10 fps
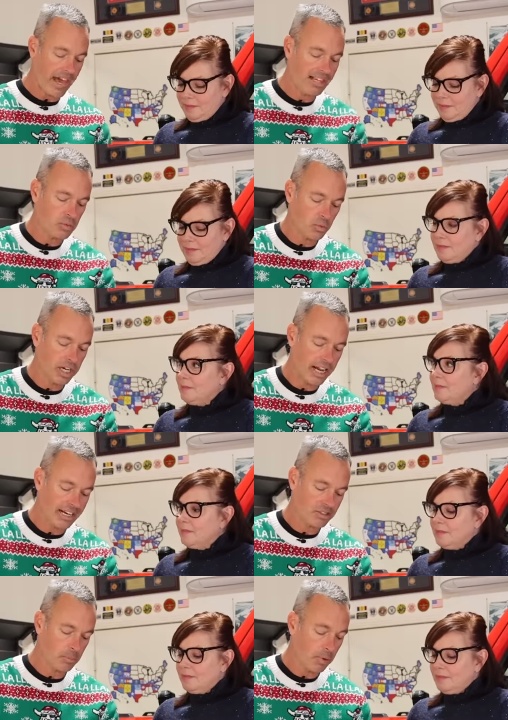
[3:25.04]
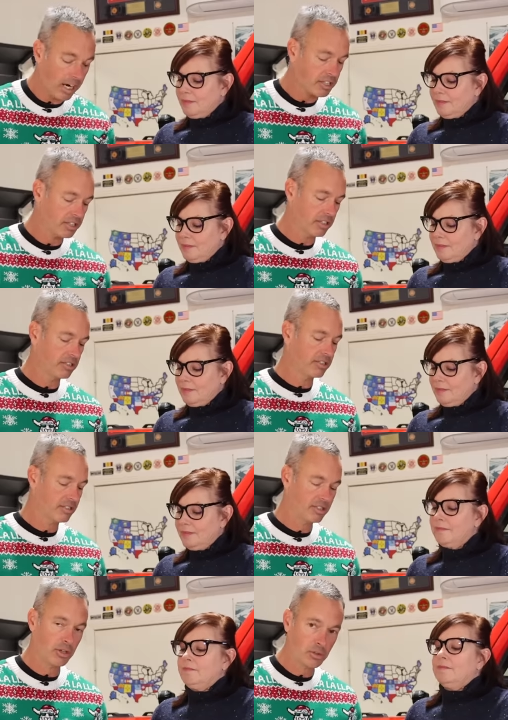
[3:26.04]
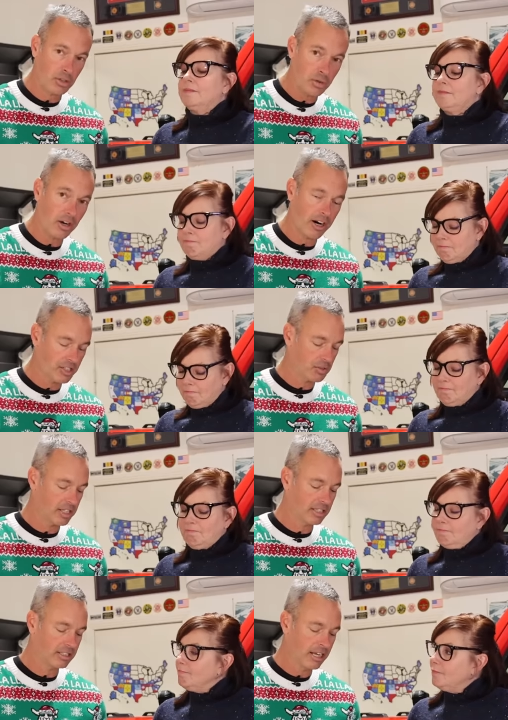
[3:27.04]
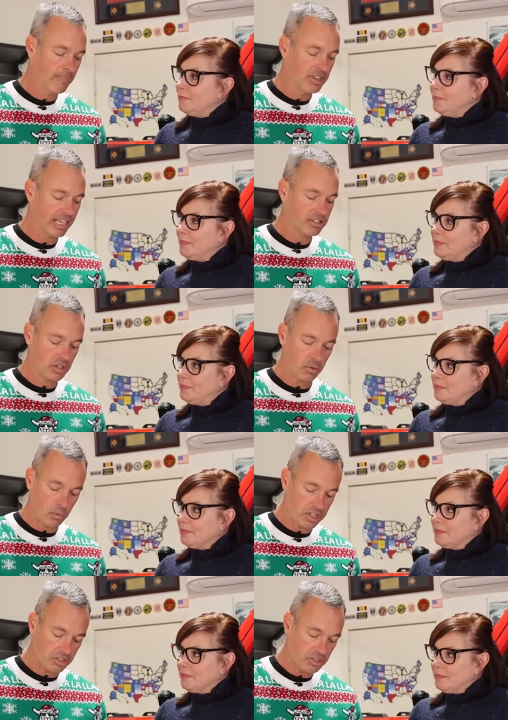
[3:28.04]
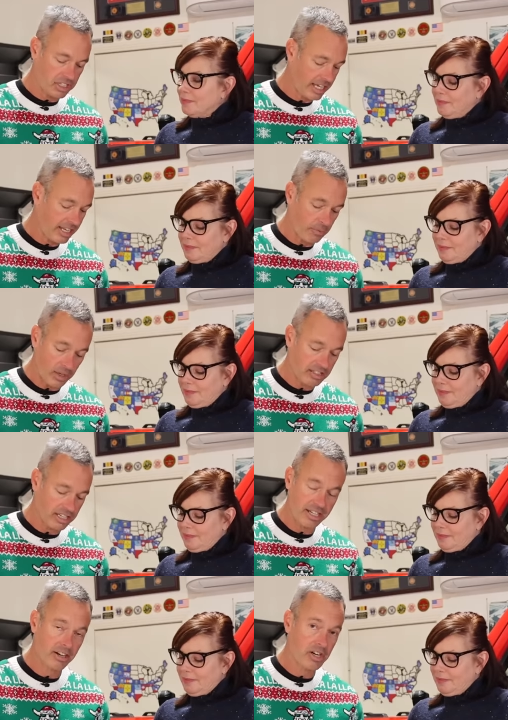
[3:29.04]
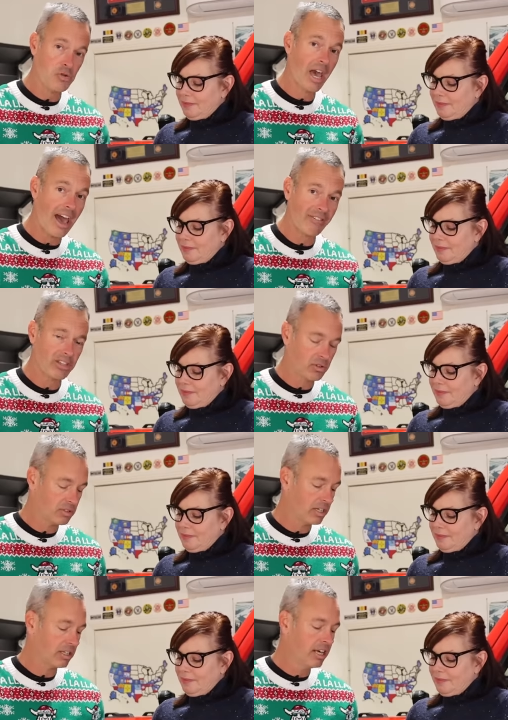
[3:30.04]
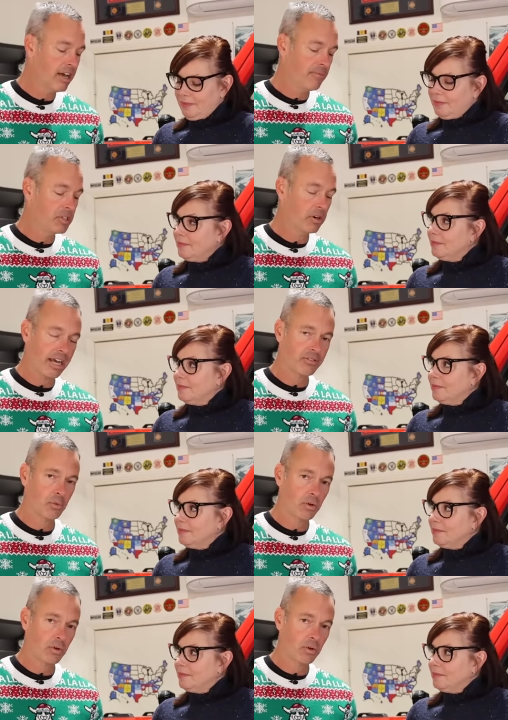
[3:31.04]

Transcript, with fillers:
Speaker 1: that's when it actually punctures the CO2 cartridge. And so when, you're in, when it's in here and you haven't used it, you don't have to